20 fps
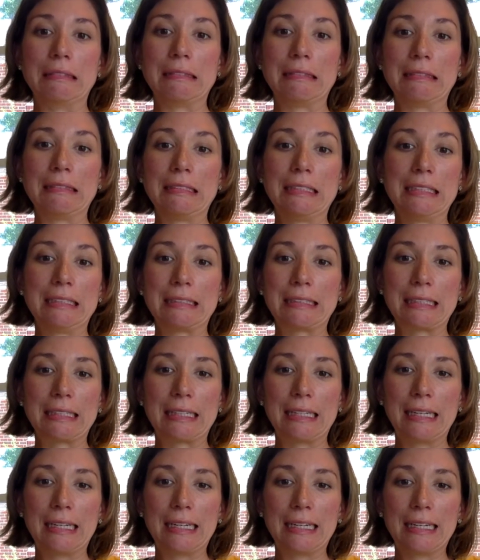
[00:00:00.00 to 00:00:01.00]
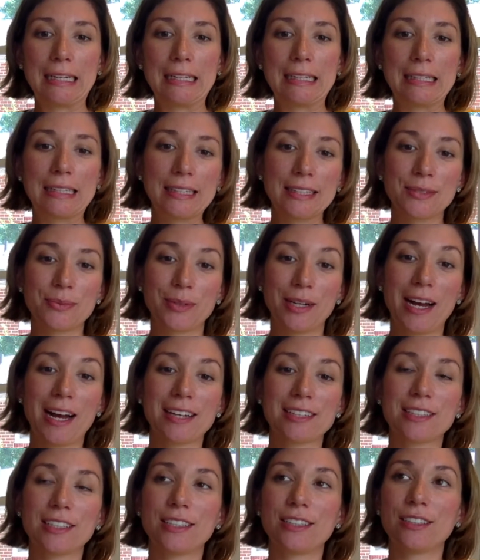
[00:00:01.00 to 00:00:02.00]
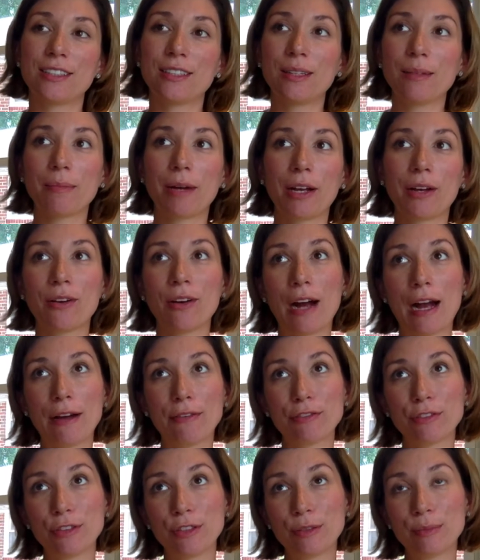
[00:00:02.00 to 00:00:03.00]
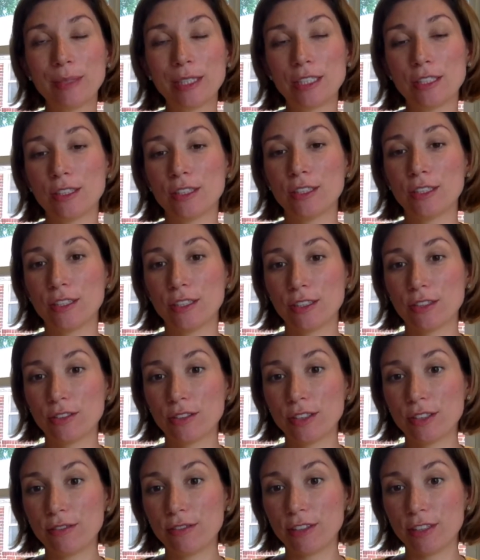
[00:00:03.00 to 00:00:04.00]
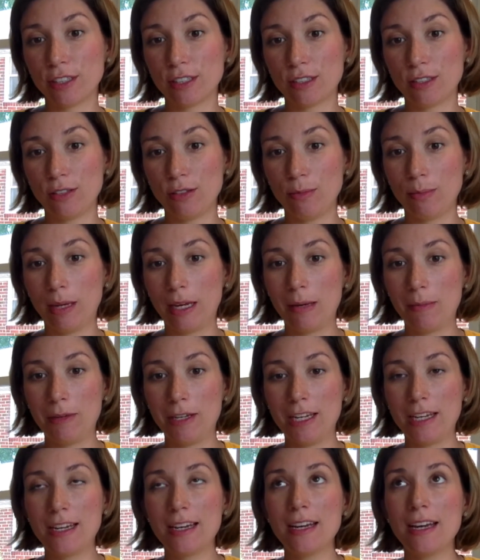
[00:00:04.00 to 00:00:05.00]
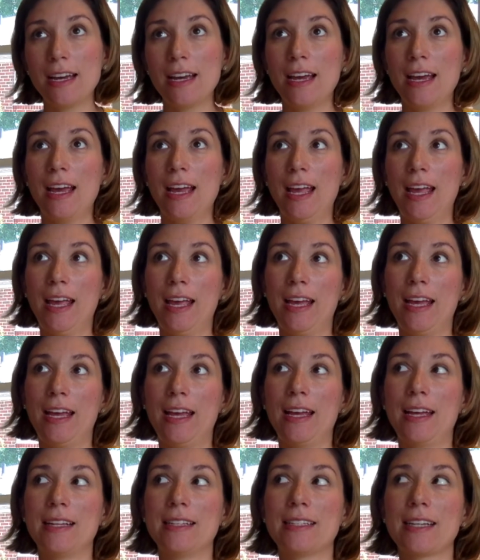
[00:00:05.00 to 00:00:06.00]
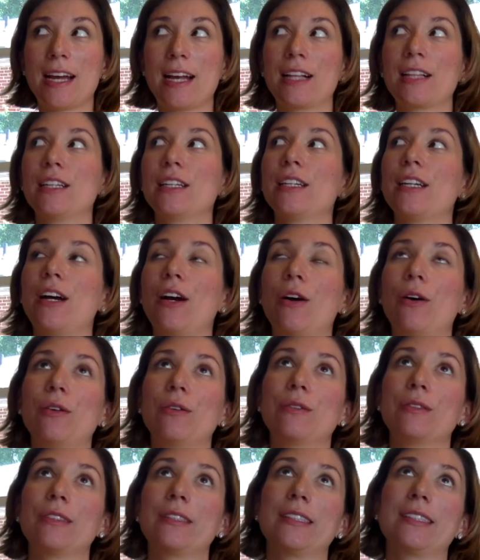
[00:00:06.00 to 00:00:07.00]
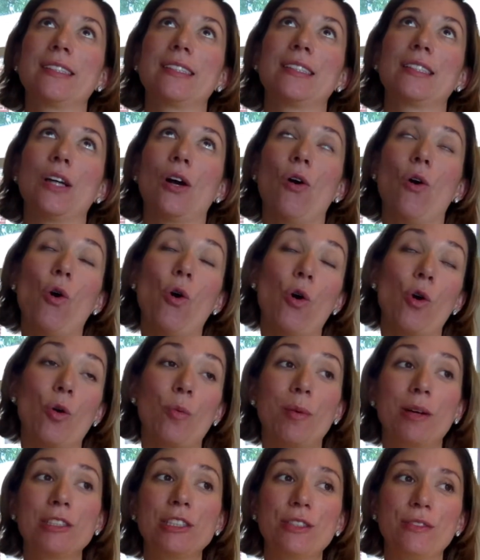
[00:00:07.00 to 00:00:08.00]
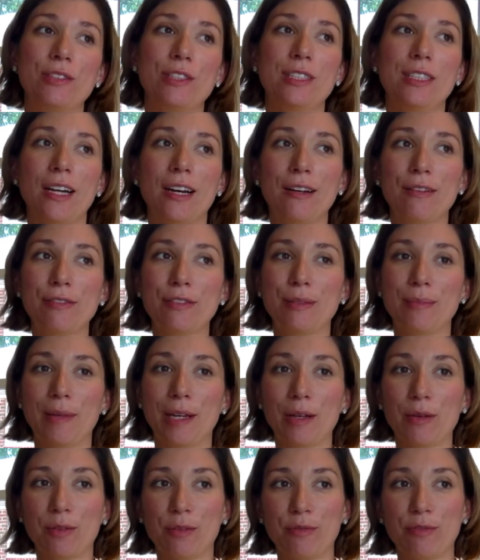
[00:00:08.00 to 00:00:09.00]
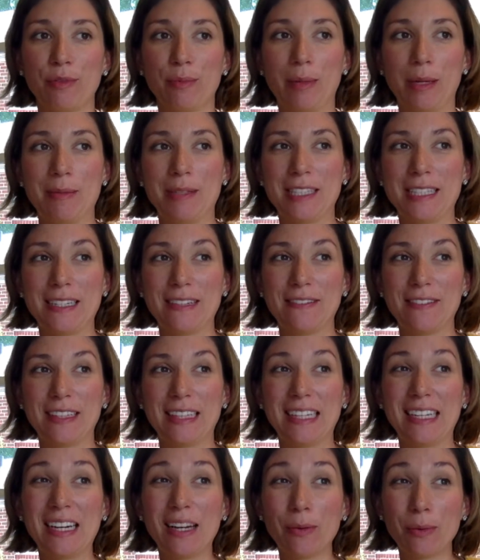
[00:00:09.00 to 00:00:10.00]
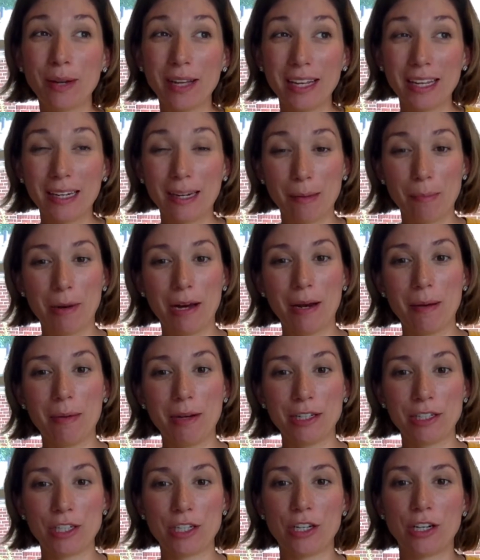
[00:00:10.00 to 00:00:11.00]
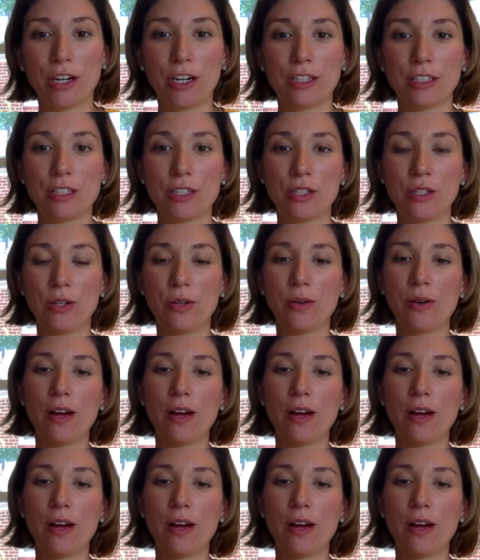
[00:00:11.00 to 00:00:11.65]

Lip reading: he's going to hate it because we're actually turning my craft room into the nursery for this new baby. And I cleared out a whole bunch of stuff to make room for baby stuff. And then I went and I bought a bunch of yarn. So